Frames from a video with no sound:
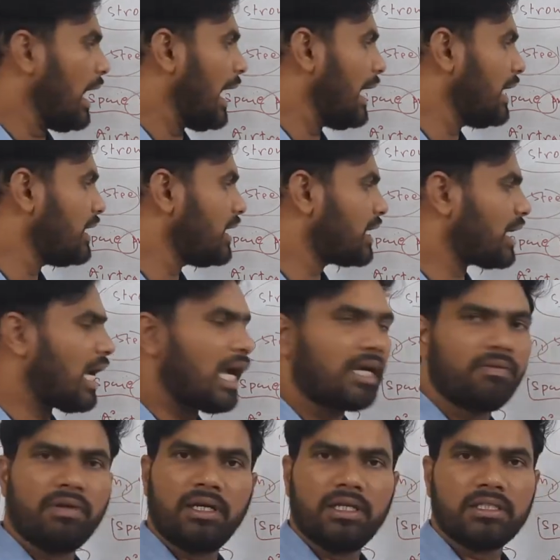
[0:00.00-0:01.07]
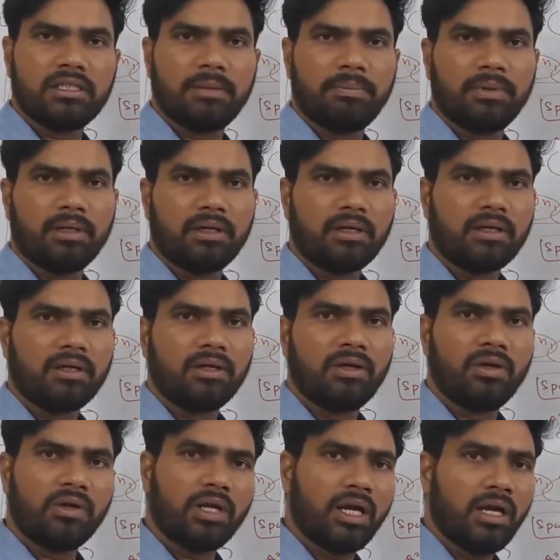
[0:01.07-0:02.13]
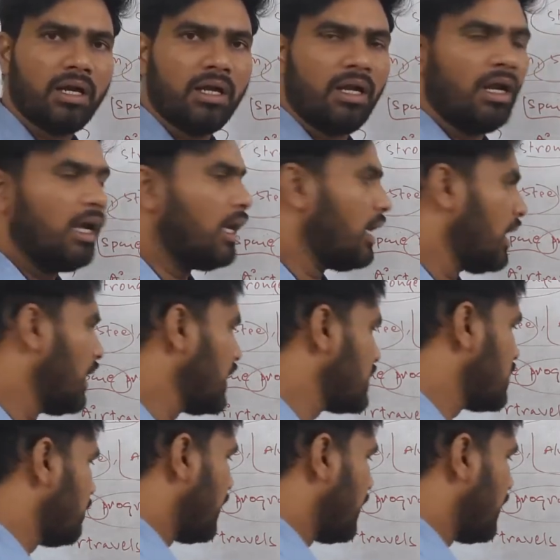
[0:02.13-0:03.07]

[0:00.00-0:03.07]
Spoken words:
and the crack will disappear. Okay, let's